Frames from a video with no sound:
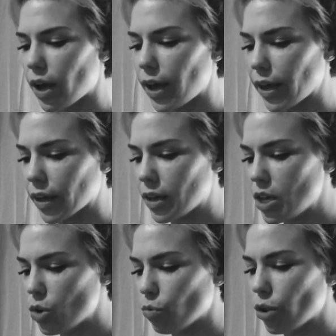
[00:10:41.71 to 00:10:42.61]
I
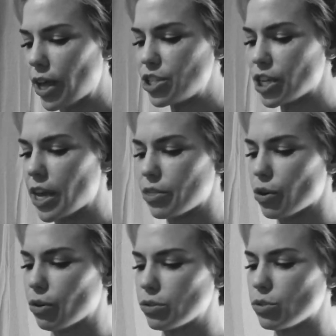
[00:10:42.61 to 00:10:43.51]
will
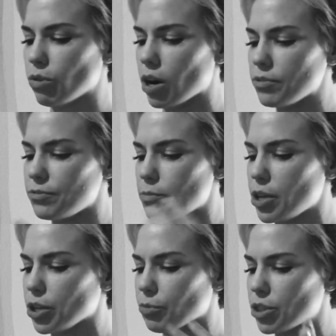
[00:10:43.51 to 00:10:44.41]
educate those who aren't
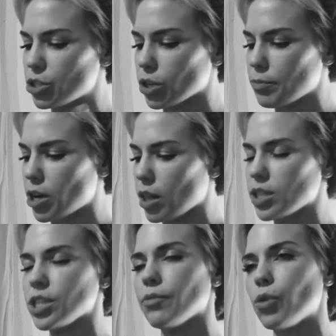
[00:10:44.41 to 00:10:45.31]
familiar with the
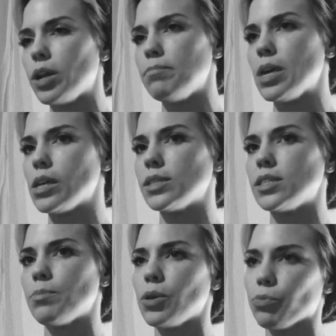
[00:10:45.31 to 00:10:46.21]
terminology of what it
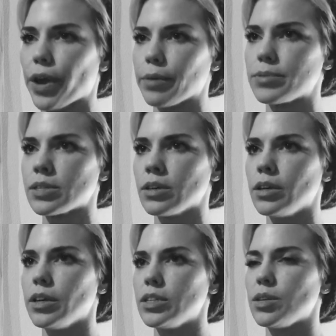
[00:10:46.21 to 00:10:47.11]
means to be raped
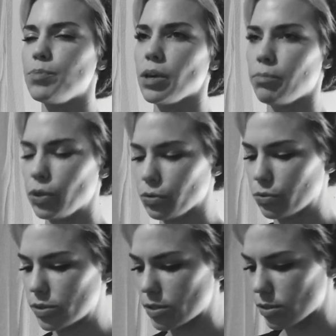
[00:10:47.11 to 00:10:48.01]
and to be
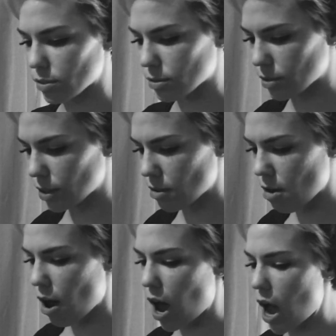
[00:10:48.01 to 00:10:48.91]
abused.
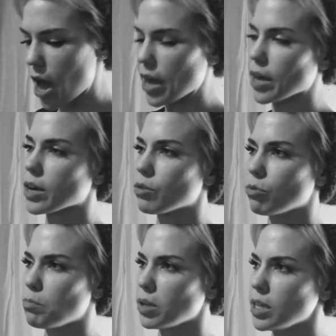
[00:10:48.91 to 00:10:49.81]
I
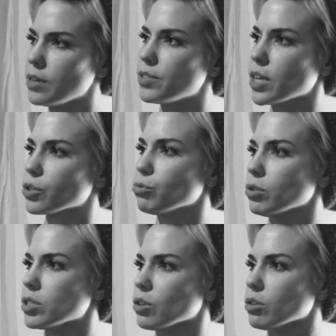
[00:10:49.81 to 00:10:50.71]
will believe
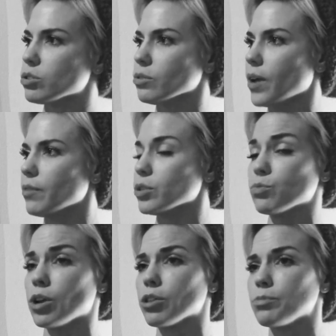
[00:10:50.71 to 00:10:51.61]
sexual assault
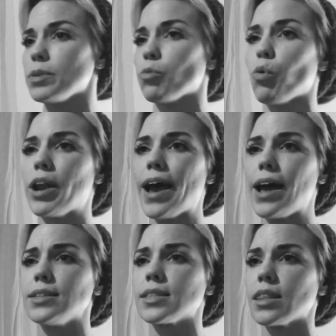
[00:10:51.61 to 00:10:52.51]
survivors when other people want to
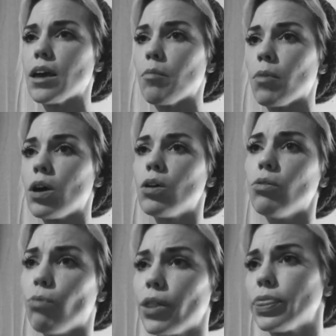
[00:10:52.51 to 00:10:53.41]
ask them
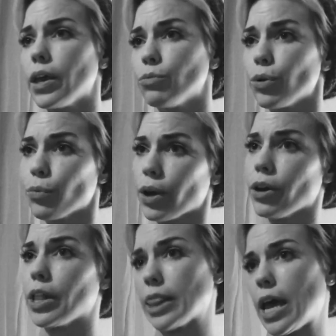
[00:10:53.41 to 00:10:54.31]
what they were
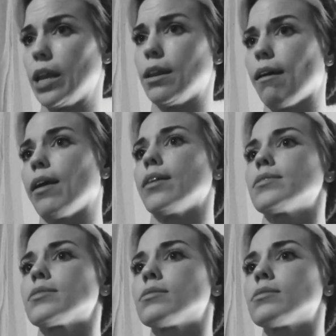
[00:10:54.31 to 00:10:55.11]
wearing that night.